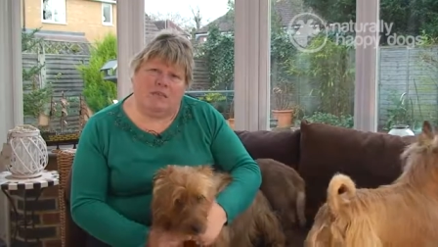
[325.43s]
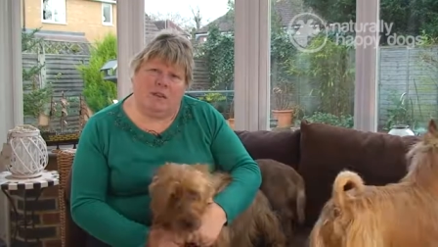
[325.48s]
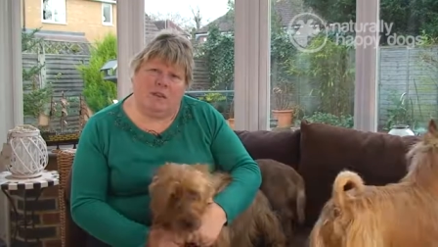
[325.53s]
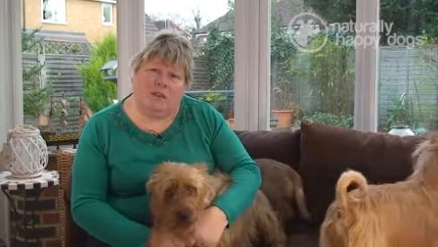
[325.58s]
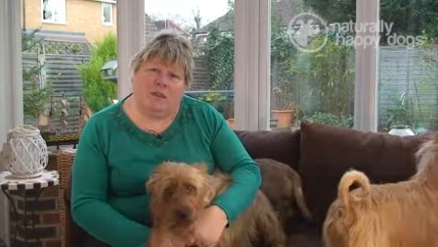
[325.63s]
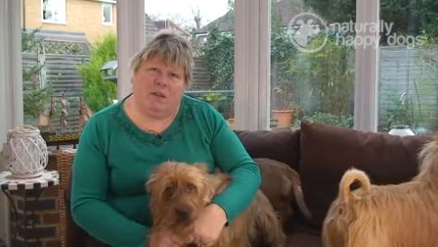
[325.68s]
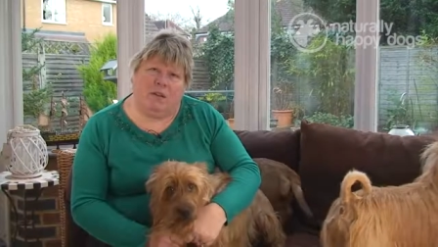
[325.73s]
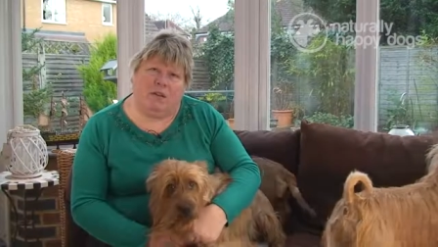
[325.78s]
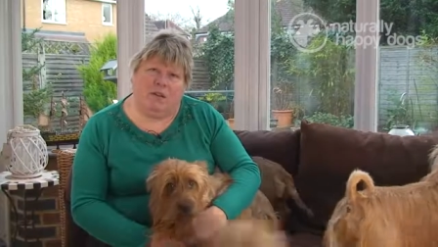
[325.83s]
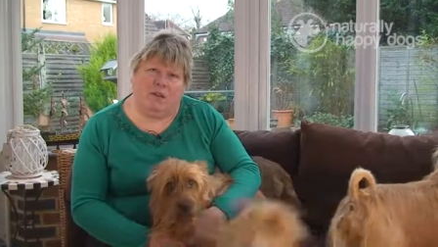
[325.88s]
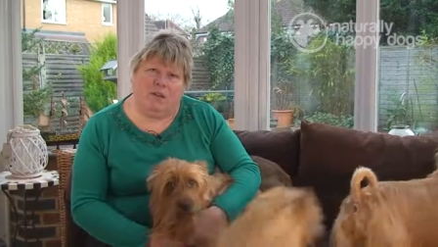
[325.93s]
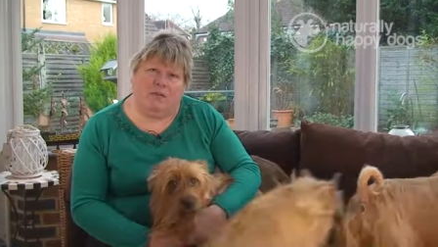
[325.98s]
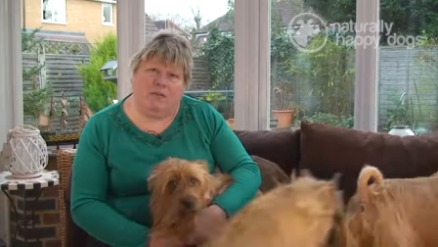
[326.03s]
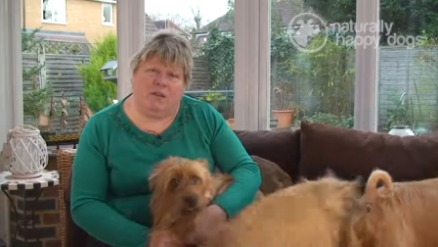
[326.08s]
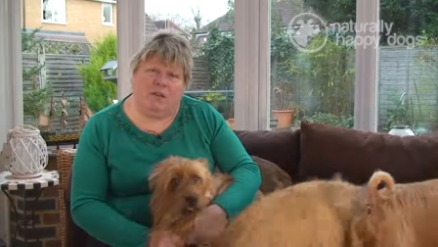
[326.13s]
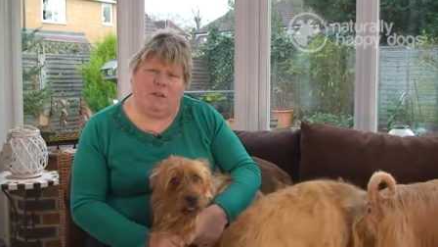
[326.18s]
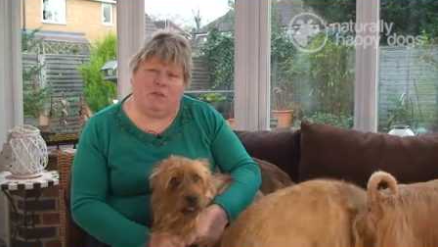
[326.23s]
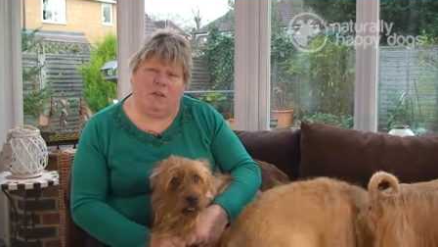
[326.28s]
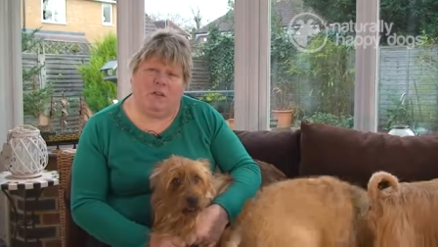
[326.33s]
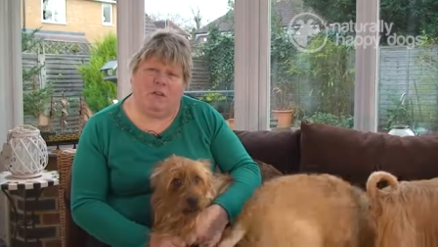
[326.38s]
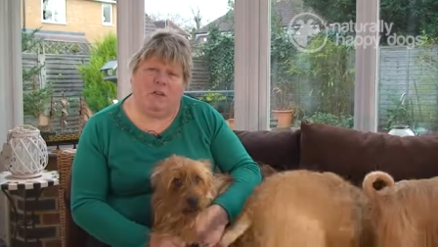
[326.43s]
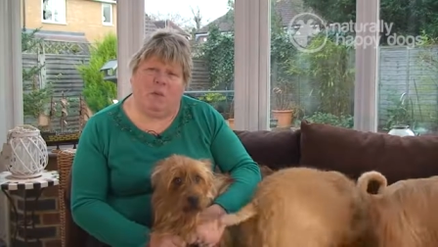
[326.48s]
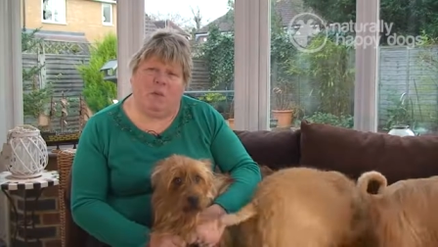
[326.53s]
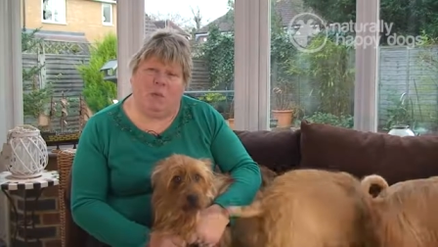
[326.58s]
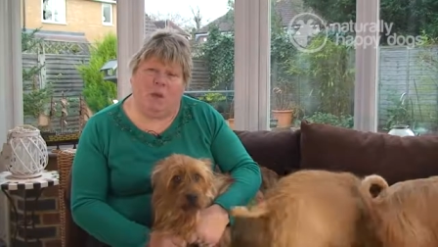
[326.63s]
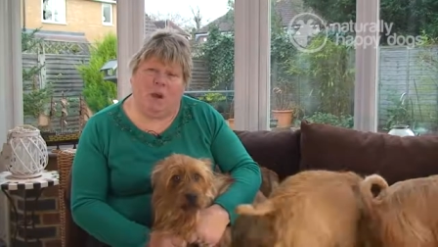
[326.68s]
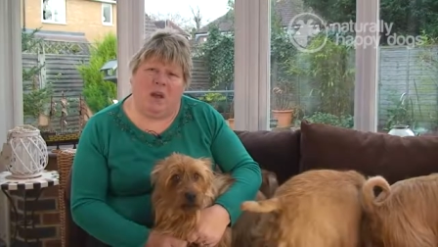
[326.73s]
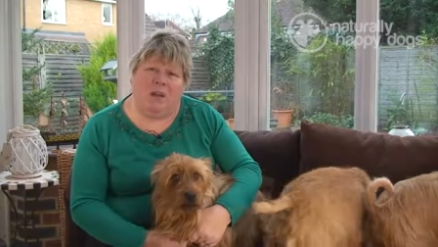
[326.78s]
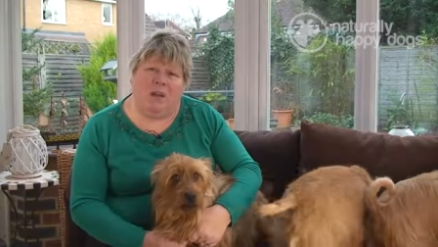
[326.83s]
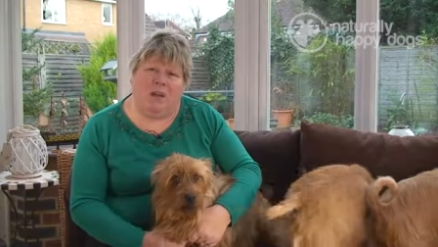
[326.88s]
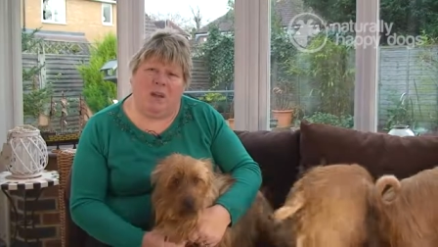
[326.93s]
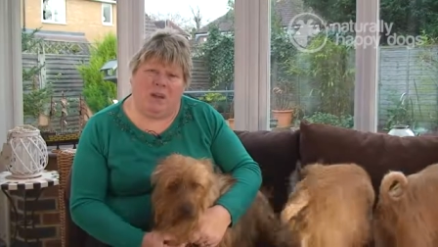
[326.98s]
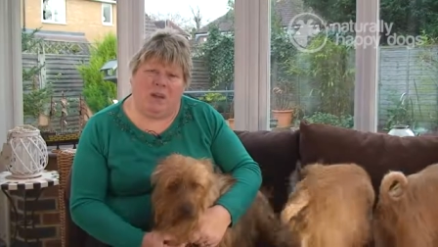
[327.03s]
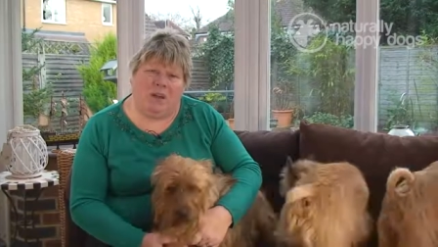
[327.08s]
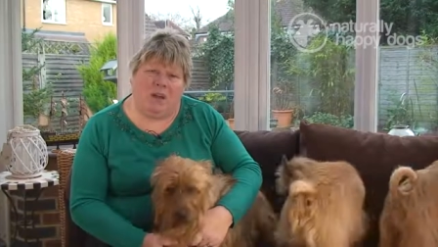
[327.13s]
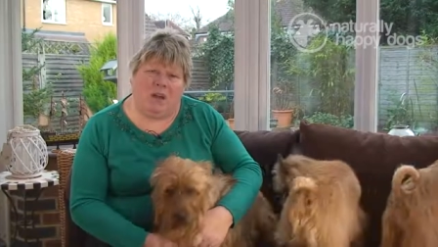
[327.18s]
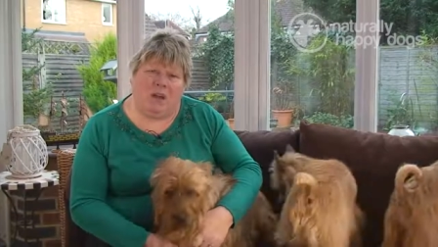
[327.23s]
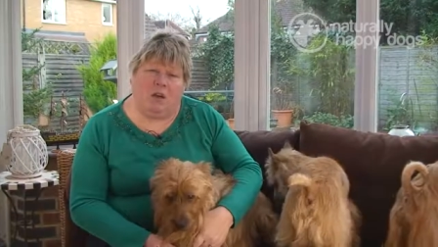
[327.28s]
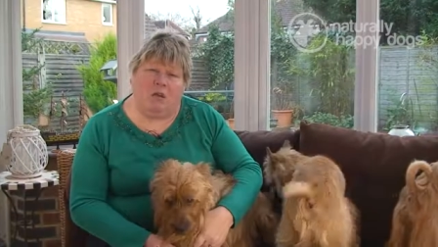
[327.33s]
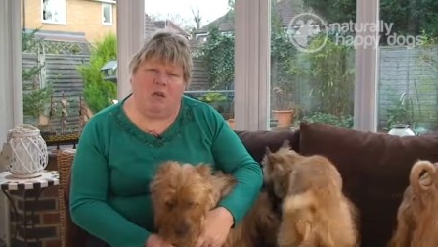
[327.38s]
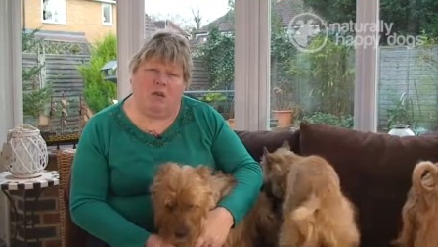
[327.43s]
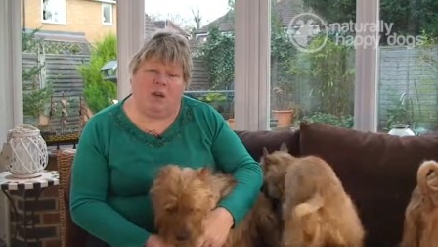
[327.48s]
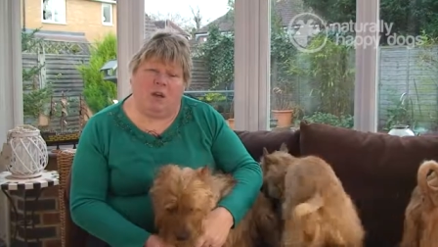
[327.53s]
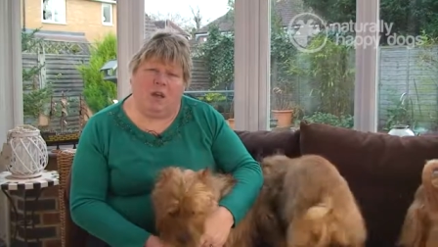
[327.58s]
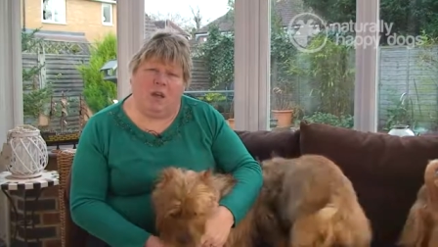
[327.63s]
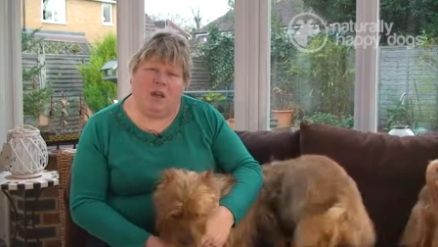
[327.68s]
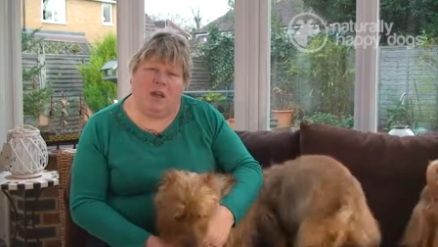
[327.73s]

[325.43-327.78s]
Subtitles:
Very good. If you're not well, they know.